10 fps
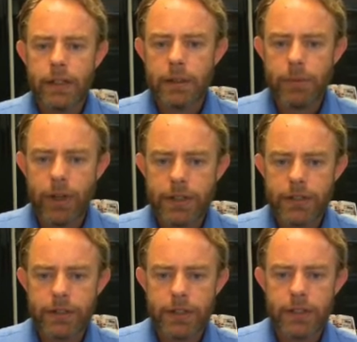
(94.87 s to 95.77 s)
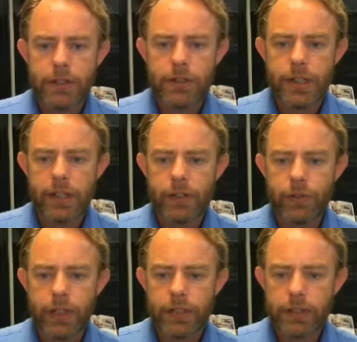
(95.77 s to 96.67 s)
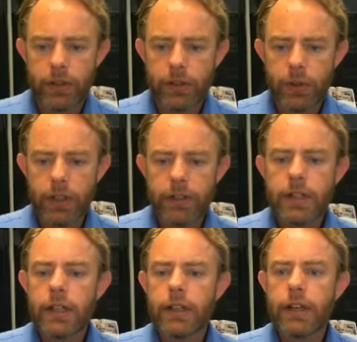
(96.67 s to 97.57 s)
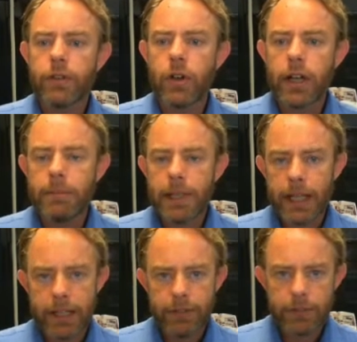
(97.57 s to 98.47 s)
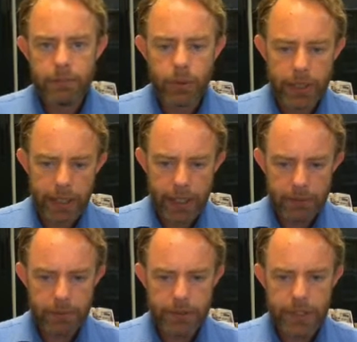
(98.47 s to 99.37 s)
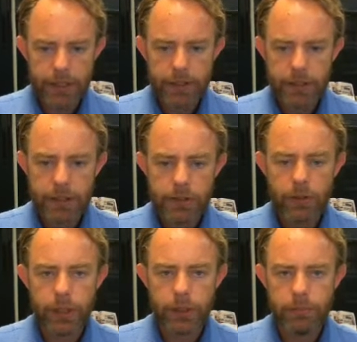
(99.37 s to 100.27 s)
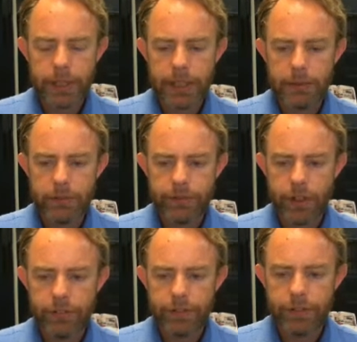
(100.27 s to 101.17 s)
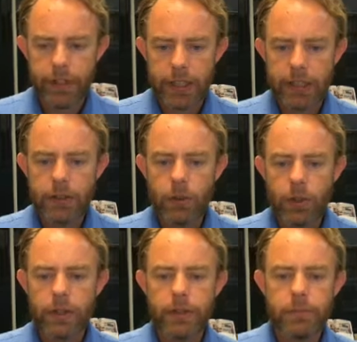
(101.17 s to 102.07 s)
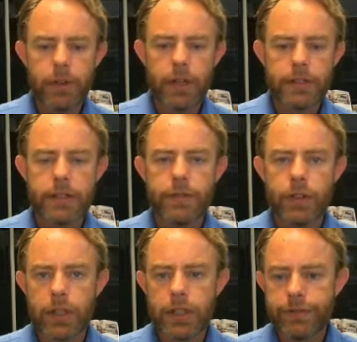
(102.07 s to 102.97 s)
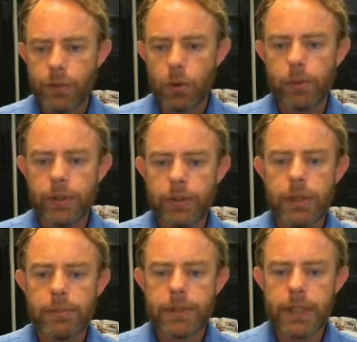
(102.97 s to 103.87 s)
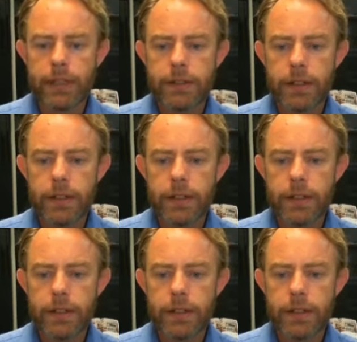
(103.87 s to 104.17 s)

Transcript: the prices in New Zealand. If we exclude Auckland, they've gone up 11.8% to a record median of 550, and in Auckland the prices have increased 4.3%,